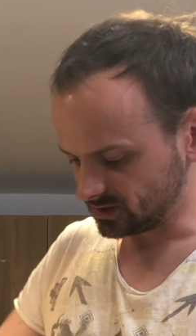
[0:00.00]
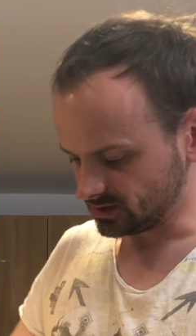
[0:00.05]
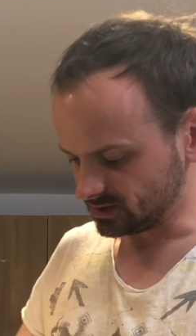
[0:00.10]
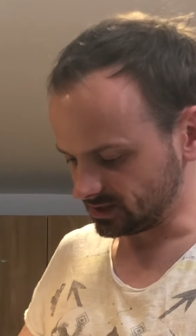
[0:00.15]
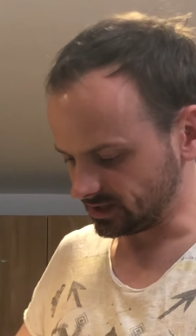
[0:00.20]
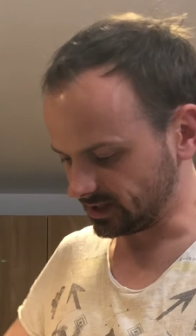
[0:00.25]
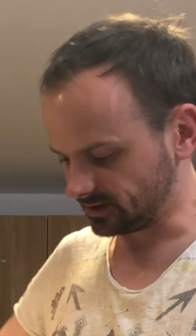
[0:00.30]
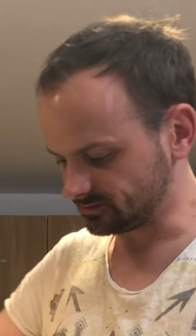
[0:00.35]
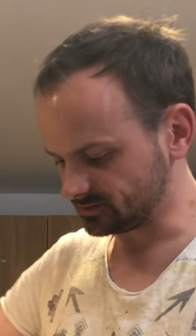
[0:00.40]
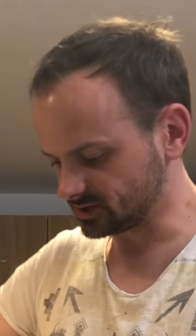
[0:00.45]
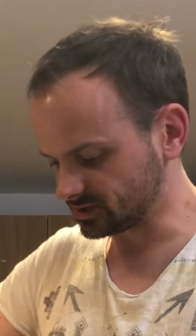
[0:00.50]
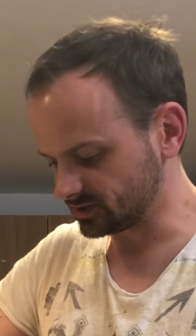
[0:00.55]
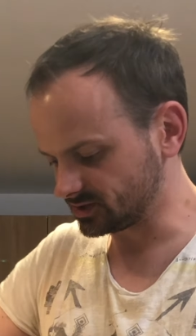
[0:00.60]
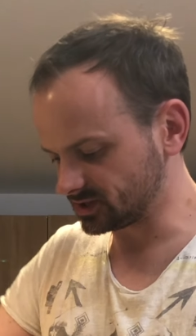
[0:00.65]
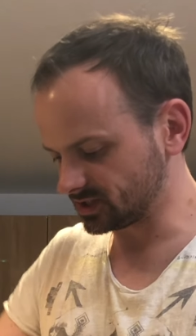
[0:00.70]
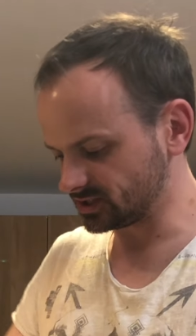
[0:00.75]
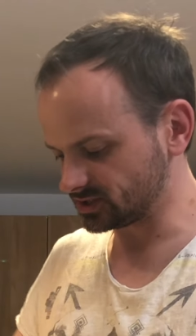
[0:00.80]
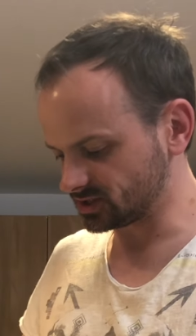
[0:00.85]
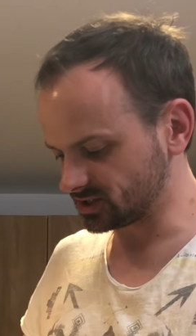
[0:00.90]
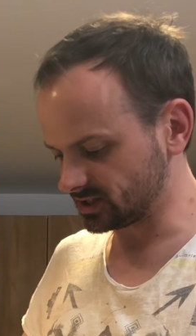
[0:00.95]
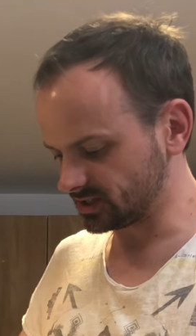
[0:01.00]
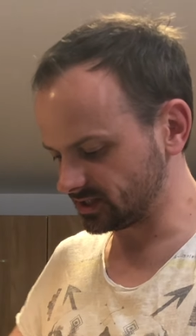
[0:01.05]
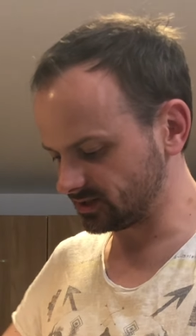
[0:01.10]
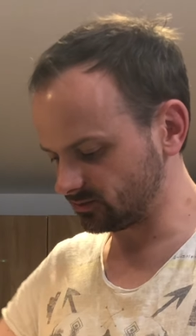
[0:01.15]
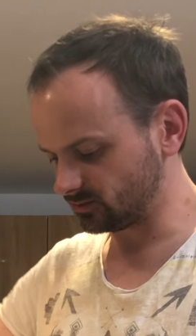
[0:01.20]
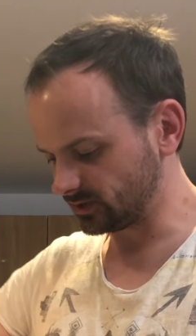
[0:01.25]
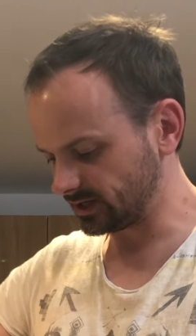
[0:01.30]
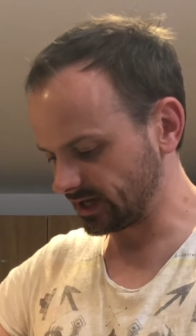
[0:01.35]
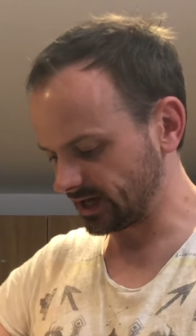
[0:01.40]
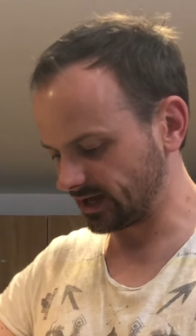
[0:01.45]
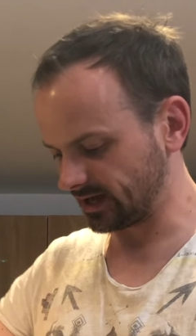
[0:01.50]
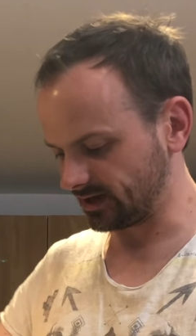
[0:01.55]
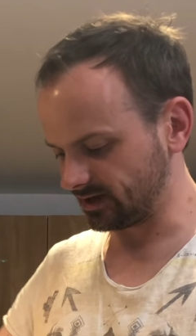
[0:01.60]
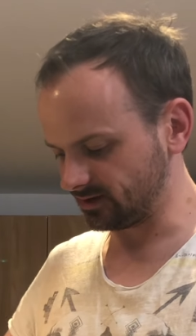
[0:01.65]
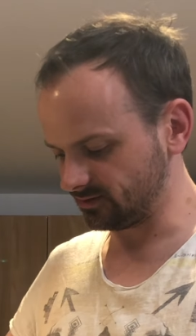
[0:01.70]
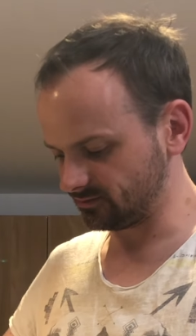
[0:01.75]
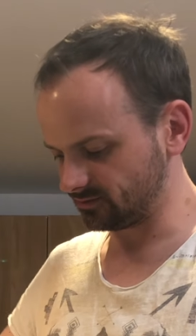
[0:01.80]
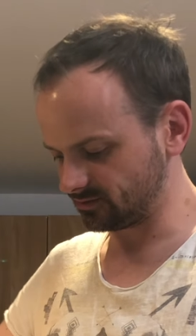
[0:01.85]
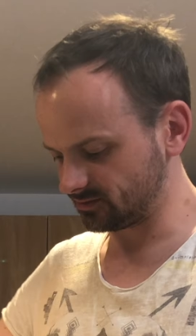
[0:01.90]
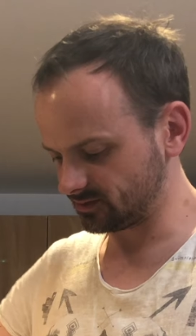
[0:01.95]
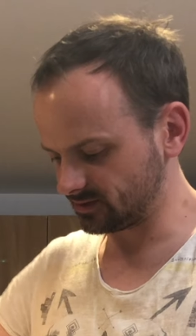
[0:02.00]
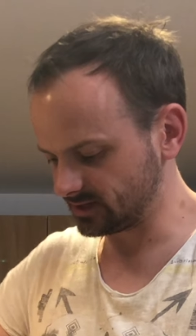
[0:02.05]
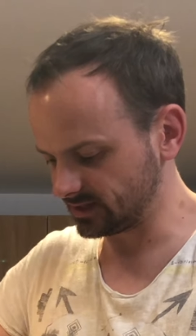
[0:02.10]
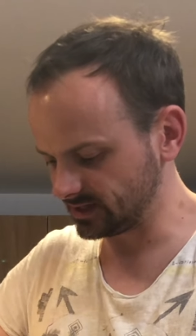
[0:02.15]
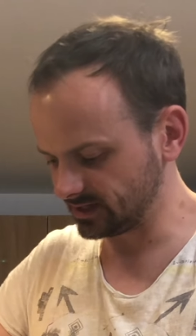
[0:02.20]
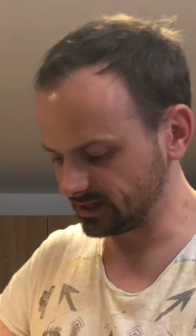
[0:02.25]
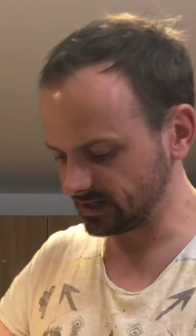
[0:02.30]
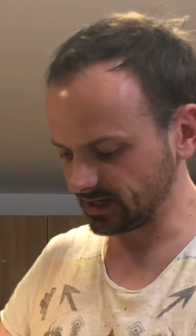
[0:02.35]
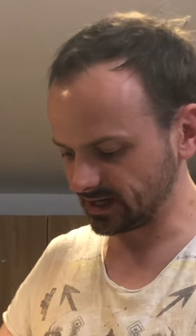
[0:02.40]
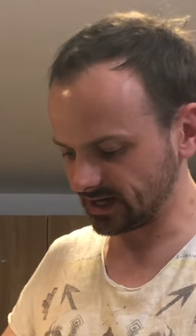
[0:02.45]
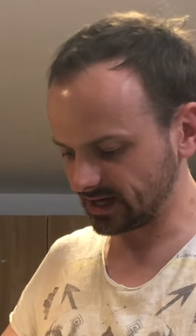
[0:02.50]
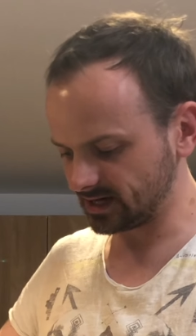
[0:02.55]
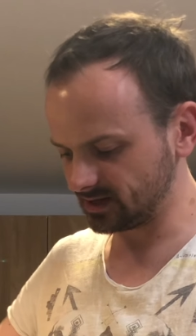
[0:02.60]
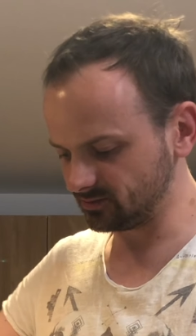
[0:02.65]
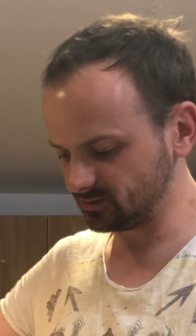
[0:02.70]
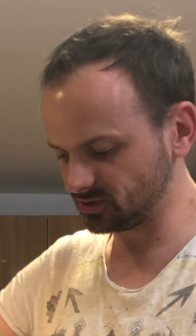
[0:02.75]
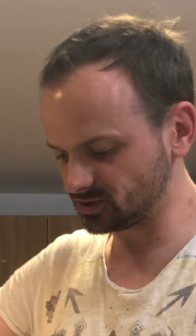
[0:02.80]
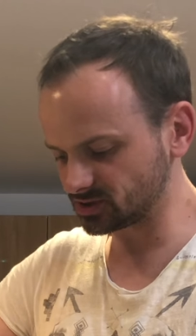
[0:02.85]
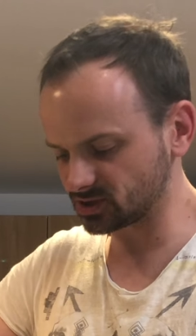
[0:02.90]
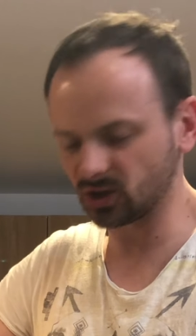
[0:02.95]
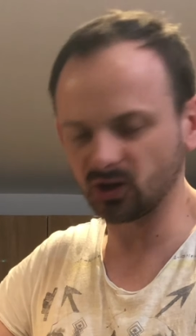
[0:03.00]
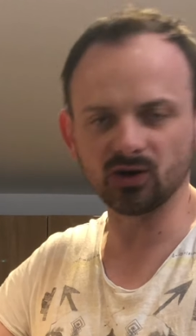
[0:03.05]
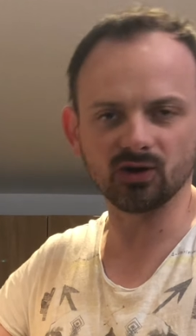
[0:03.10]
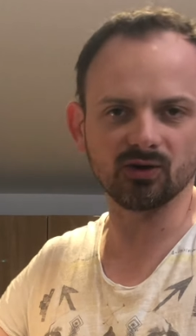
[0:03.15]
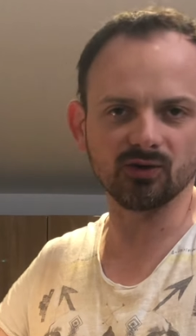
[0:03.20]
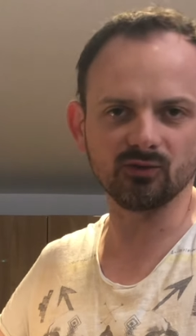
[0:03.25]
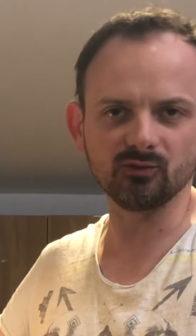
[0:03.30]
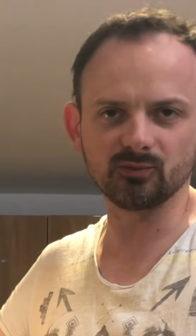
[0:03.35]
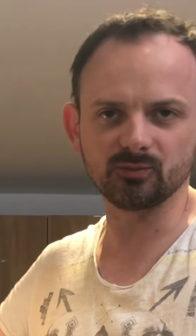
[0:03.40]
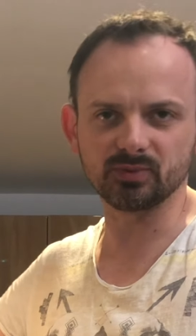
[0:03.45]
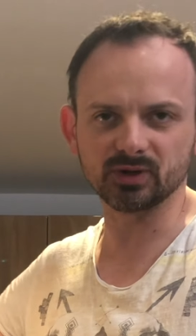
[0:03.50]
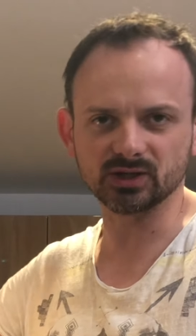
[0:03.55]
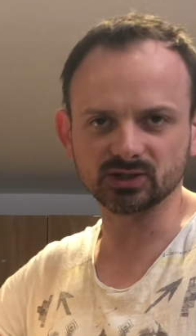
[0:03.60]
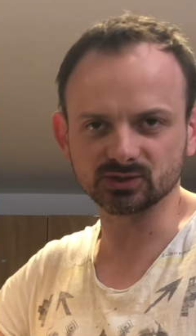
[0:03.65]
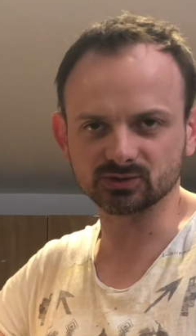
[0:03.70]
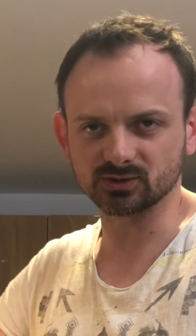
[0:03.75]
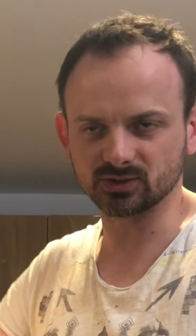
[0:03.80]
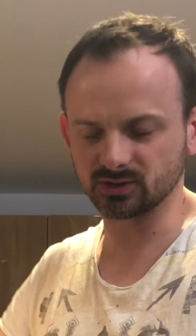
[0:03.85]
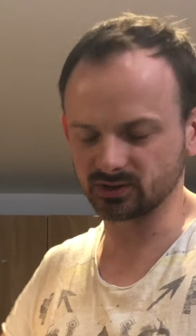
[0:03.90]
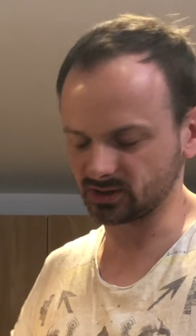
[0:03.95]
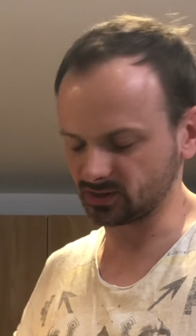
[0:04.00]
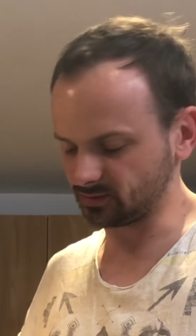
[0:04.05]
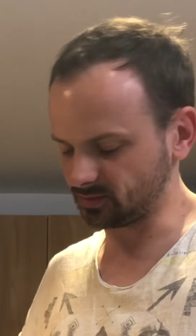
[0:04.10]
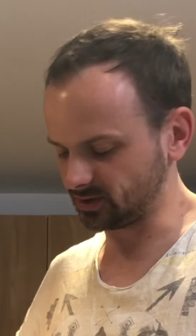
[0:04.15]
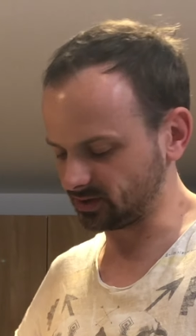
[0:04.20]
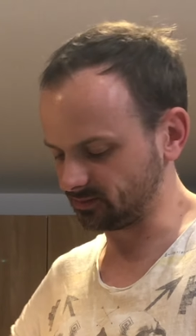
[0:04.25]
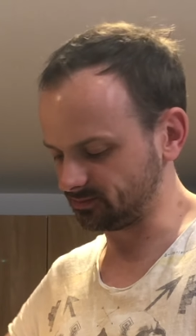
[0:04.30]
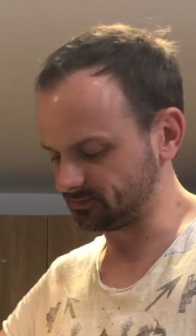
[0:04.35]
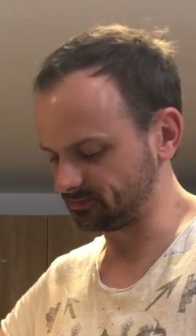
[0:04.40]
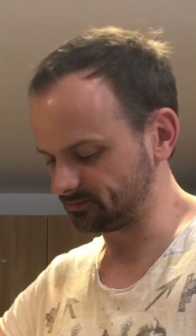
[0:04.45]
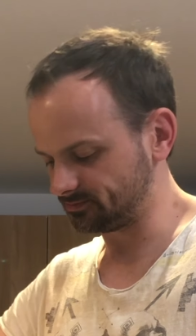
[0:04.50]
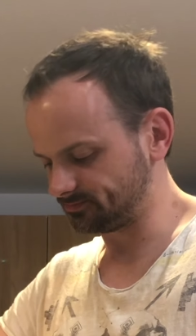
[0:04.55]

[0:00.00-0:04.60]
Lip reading: Yeah, so essentially we have the elements of Burns Road kebab